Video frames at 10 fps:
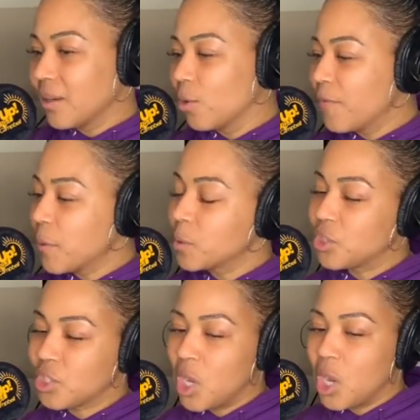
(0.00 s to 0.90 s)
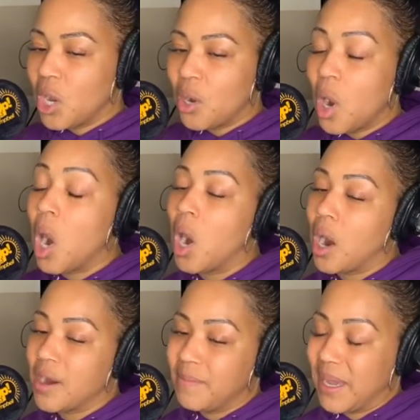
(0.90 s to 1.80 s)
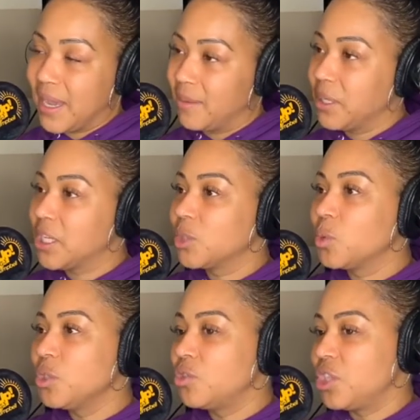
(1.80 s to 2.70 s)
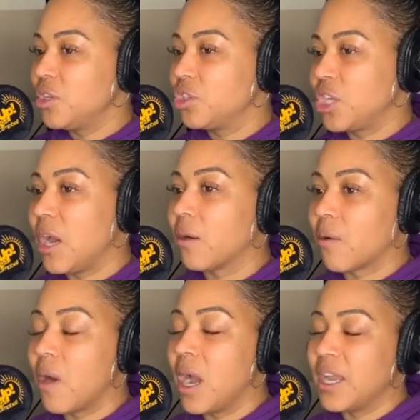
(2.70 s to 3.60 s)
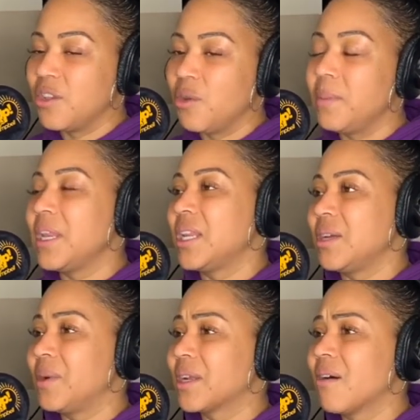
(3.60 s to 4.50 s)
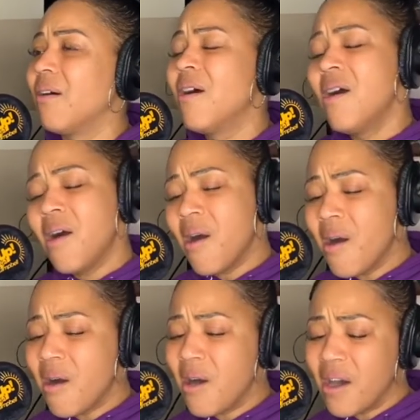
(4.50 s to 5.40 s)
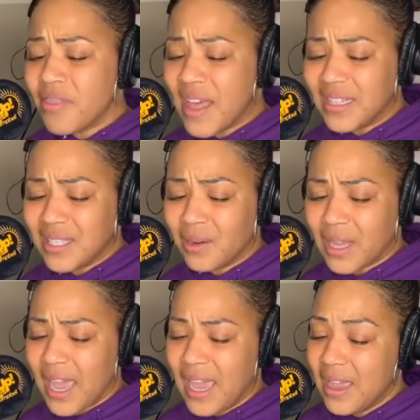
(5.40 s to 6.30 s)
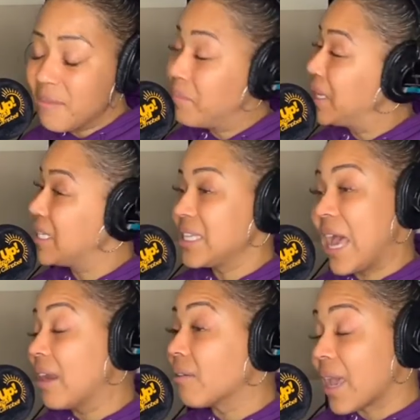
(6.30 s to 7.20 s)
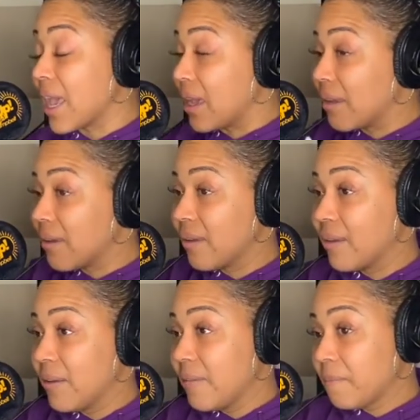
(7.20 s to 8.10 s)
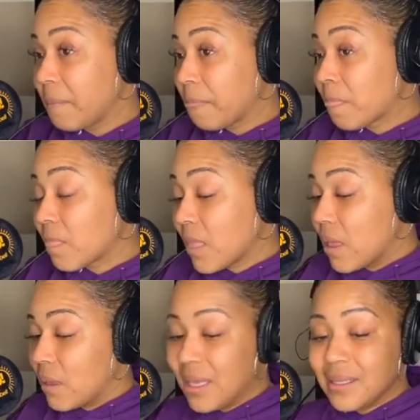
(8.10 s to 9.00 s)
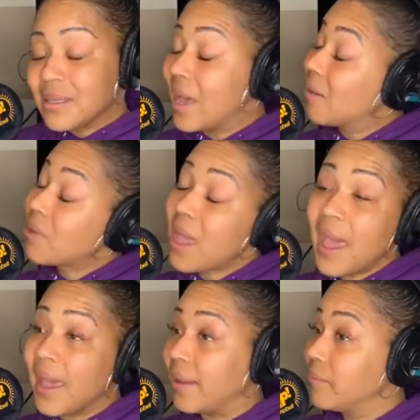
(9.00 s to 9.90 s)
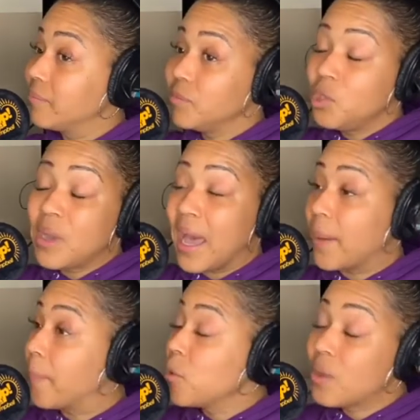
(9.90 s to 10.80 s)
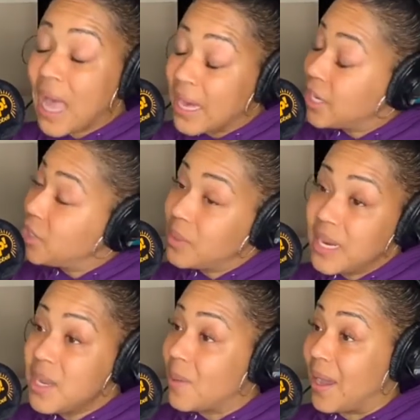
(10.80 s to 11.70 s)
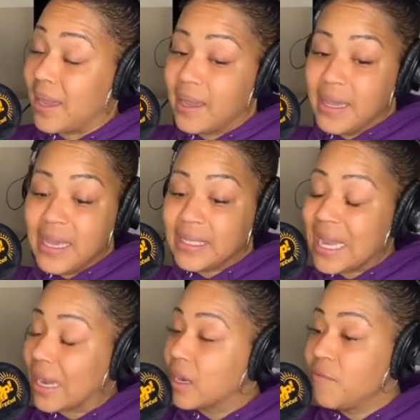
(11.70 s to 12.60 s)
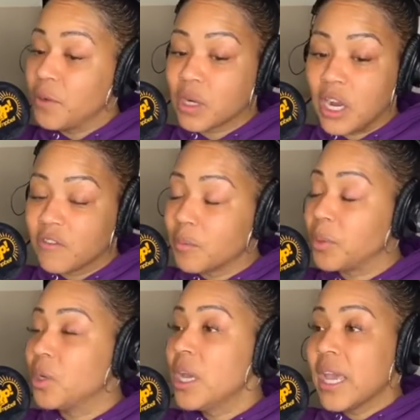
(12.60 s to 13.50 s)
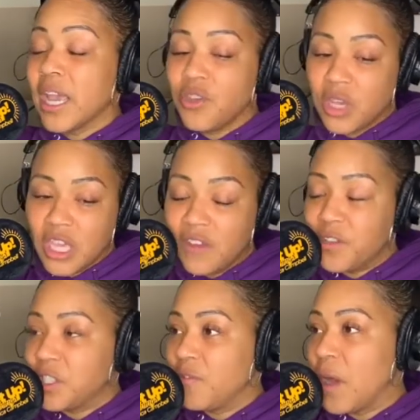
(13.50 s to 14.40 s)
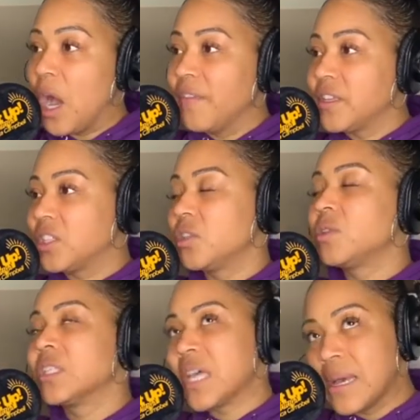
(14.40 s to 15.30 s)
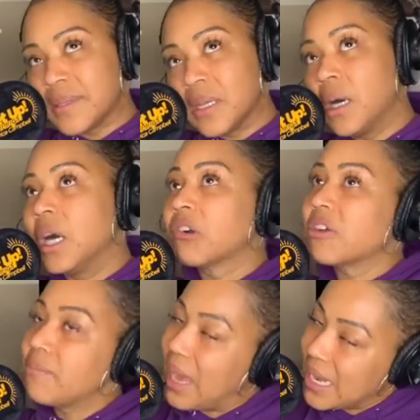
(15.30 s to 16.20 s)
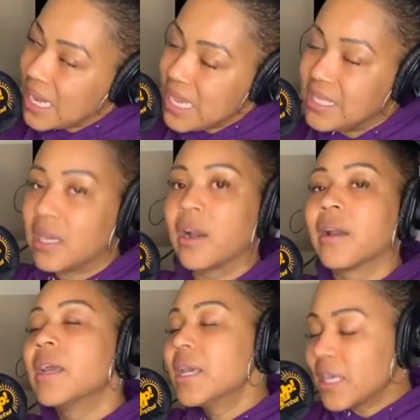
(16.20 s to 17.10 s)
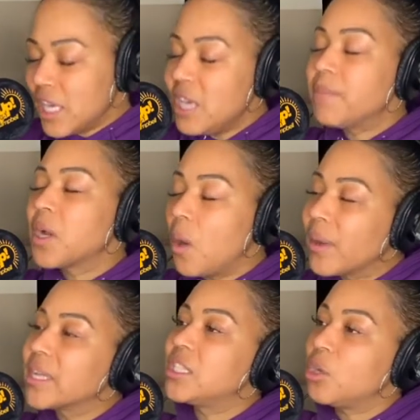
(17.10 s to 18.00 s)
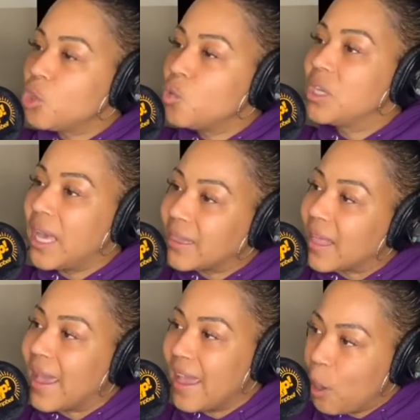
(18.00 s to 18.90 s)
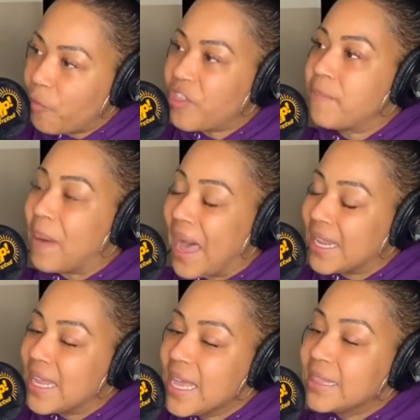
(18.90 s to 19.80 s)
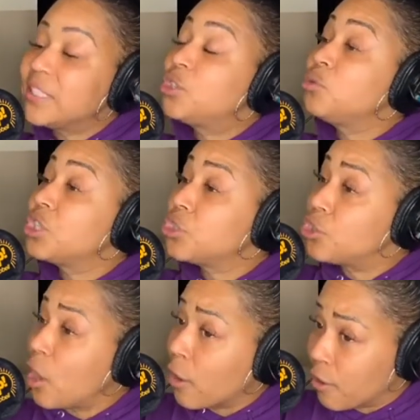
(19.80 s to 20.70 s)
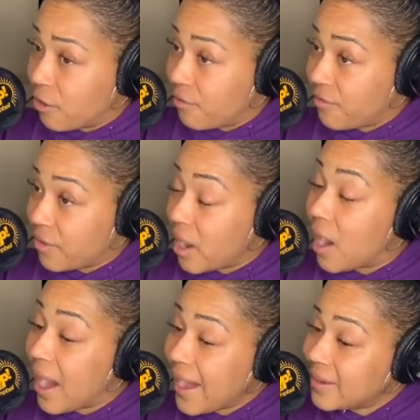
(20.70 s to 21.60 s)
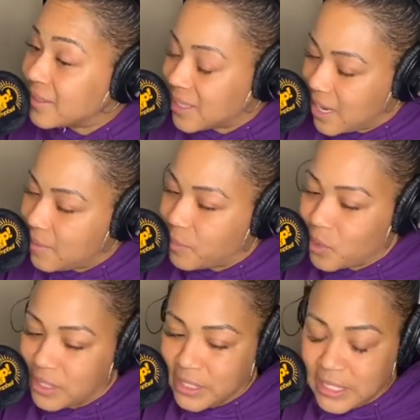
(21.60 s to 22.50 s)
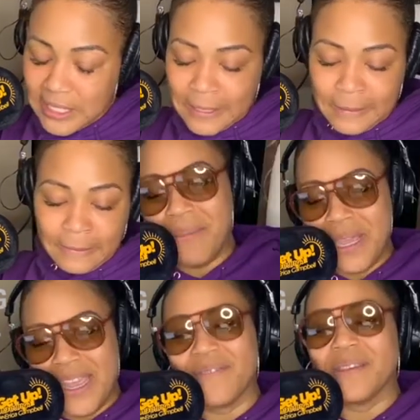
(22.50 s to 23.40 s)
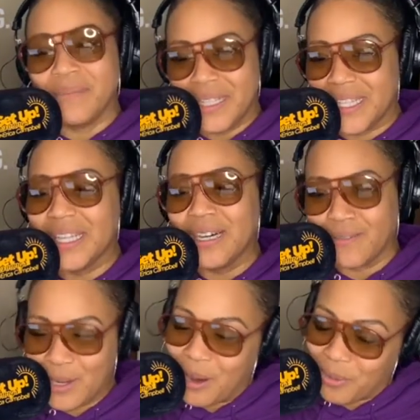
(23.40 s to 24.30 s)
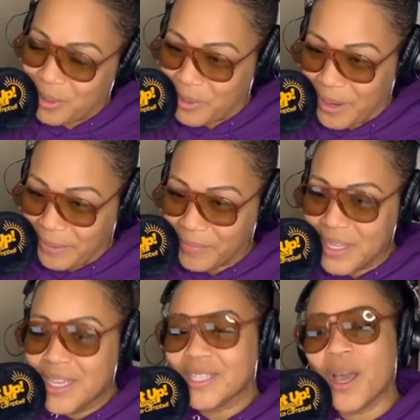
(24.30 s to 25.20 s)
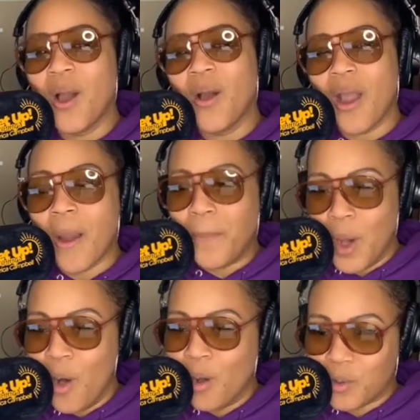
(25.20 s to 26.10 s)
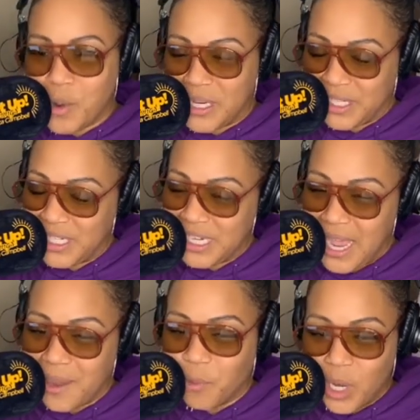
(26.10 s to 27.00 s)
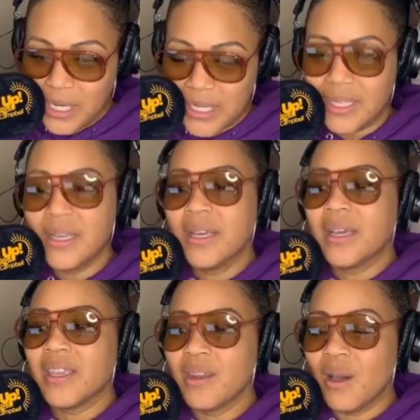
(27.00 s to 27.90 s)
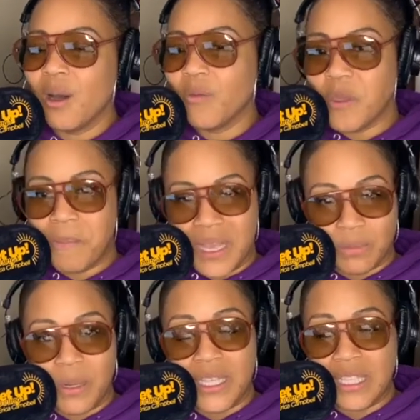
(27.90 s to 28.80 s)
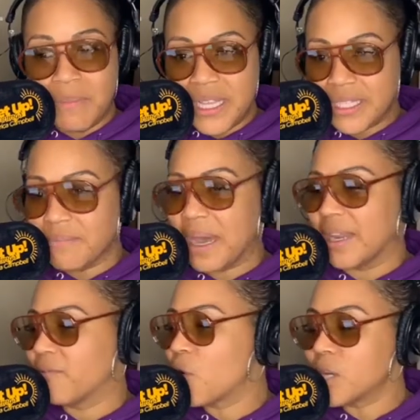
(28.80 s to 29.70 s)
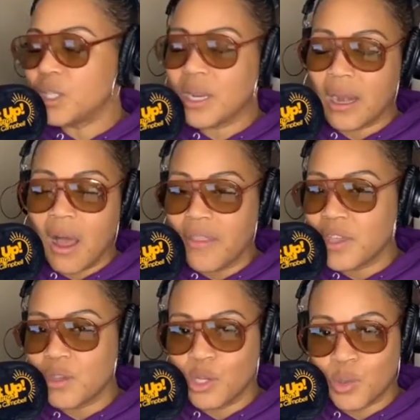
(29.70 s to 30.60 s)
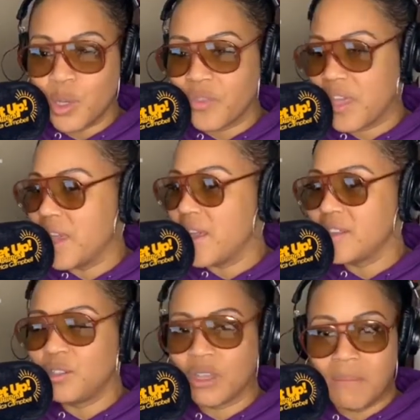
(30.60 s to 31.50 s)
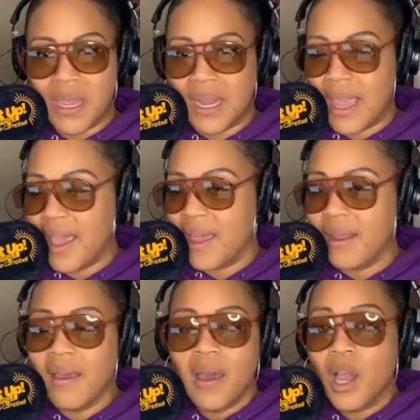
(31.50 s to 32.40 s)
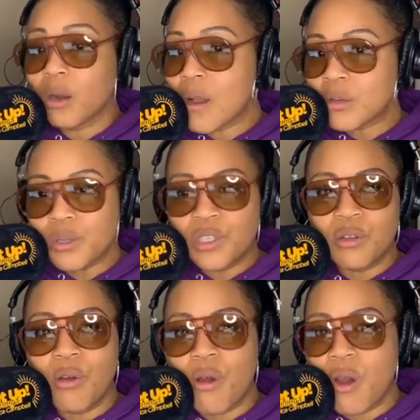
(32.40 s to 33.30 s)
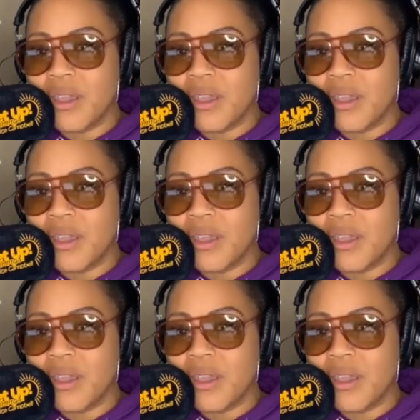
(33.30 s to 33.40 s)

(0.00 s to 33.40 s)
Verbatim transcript: Griffin was so hard, man, because when you see your child crying, you immediately want to go, oh, that's okay. But it's not okay. It's not okay. You gotta, you gotta do it anyway. It's not gonna feel comfortable and you can give yourself all the excuses. I'm so hungry. My knees hurt. Keep going until you get the healthy body that you deserve. All right, let's get up mornings. Let me give them this love talk real quick. So our poll question today was, you know, the best place to meet somebody. Of course, you get all the usual things. You can meet in a grocery store.